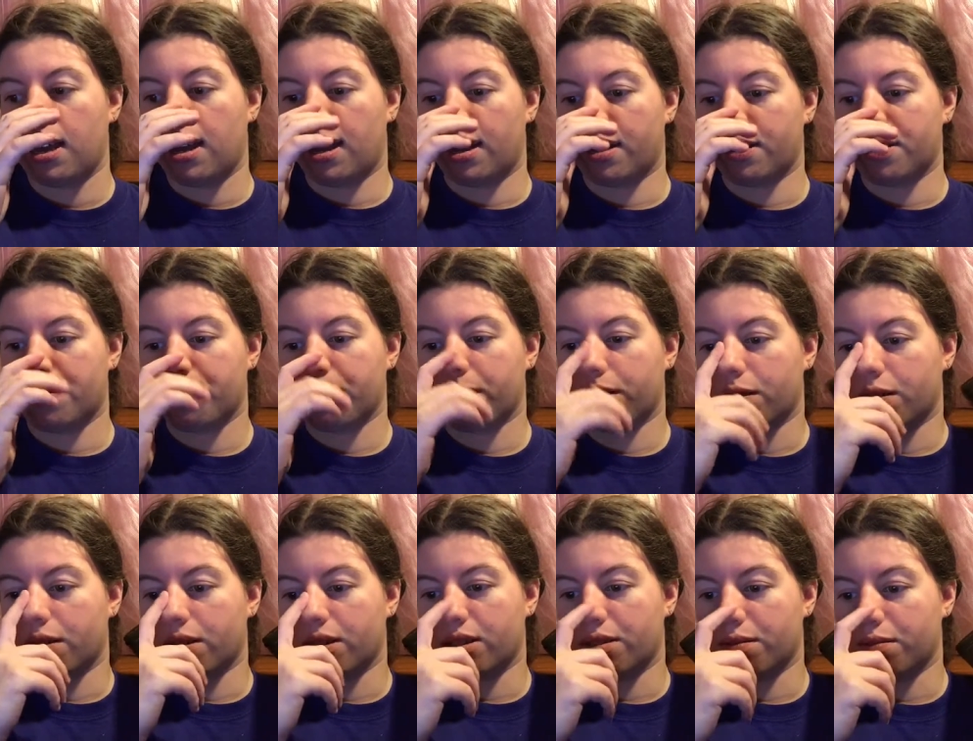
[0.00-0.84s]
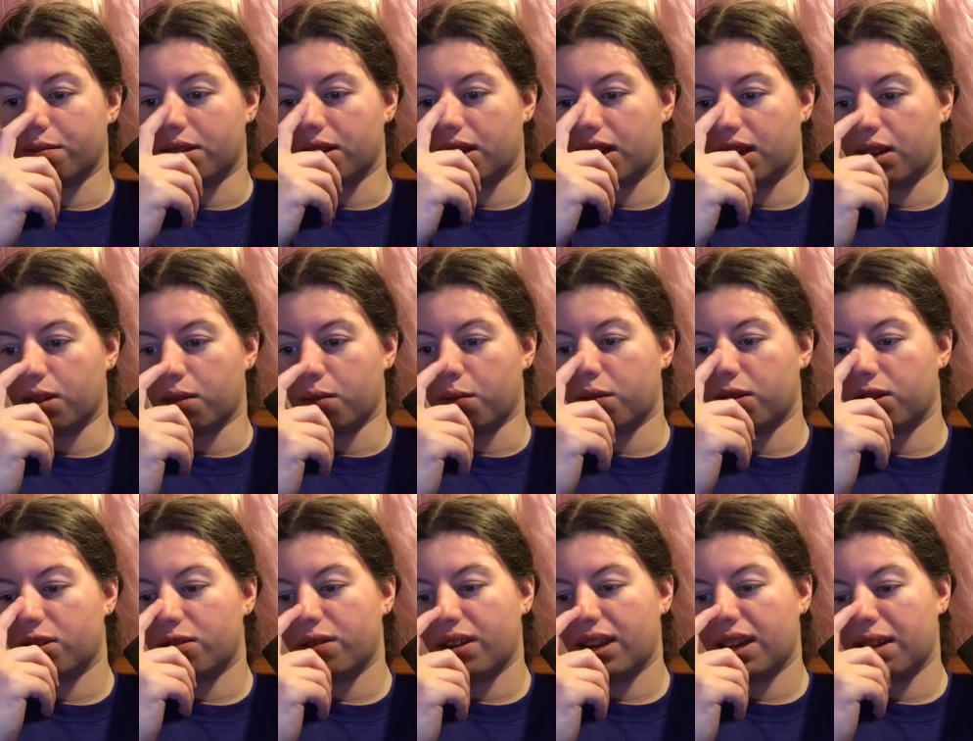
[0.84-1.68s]
as far as reading
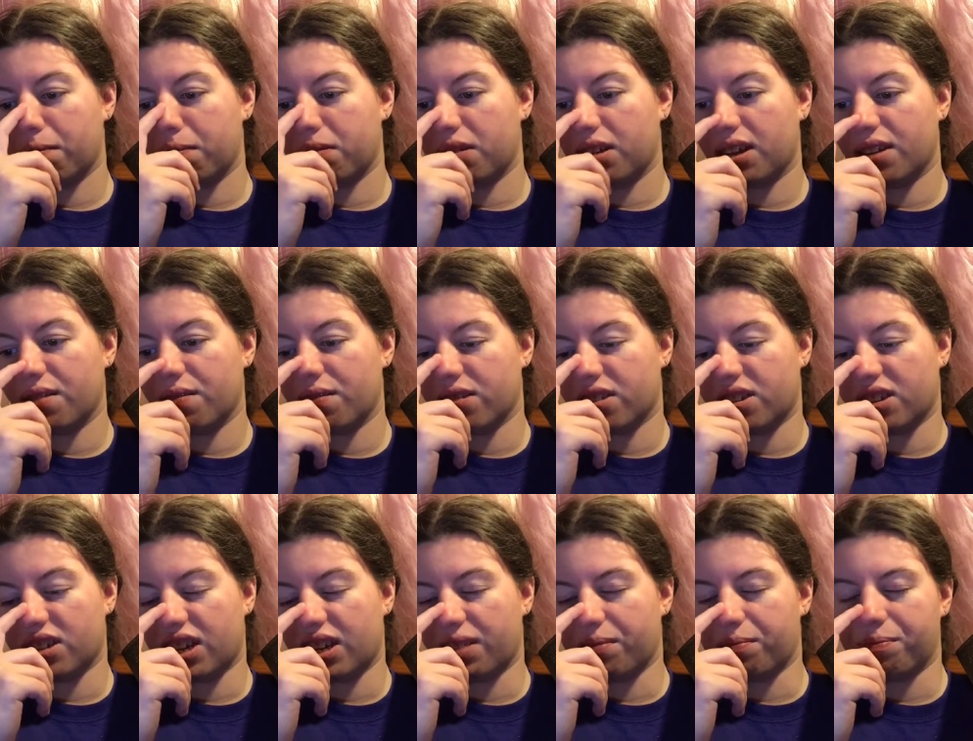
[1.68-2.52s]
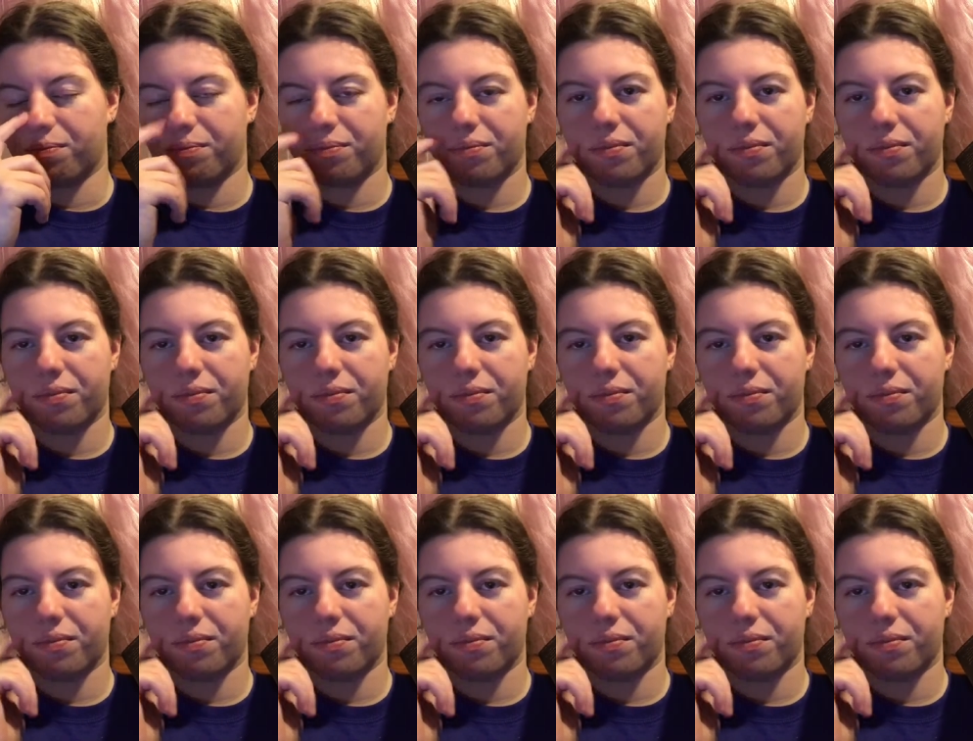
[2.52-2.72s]
what do I have planned for today